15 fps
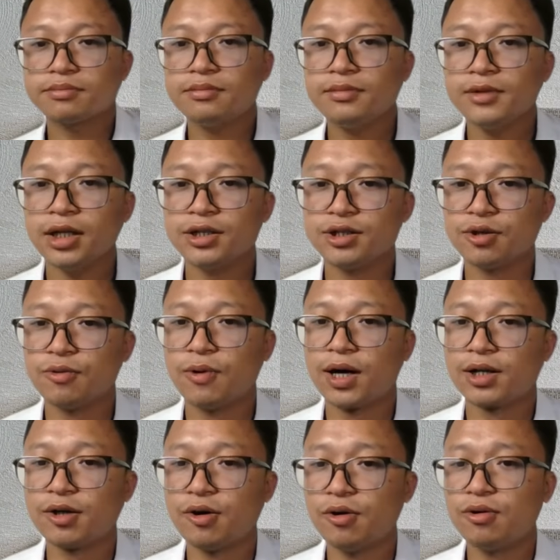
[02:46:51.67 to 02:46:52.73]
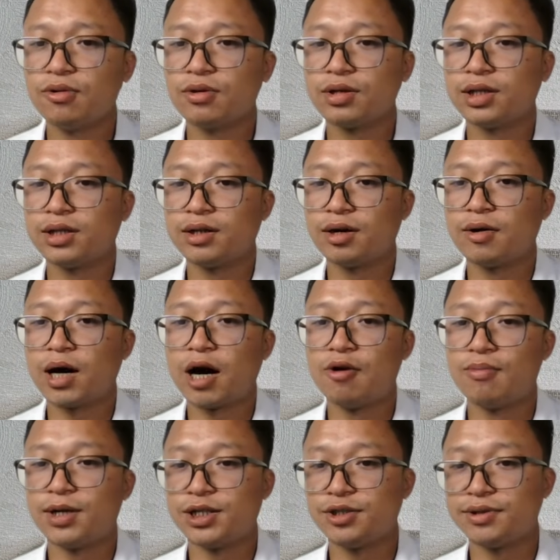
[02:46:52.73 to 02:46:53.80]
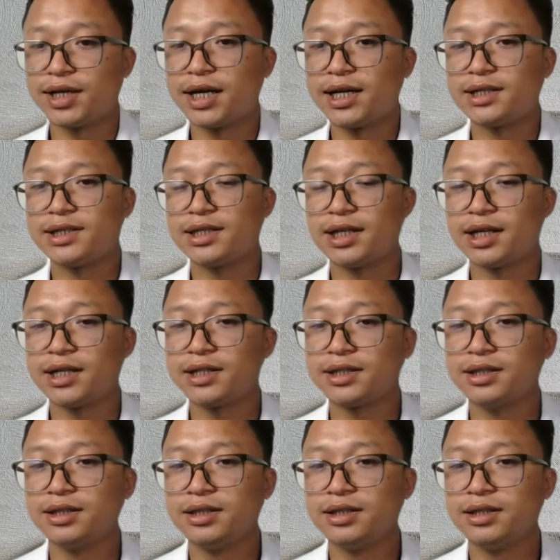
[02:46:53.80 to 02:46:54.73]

So one go, now how much you get, take it.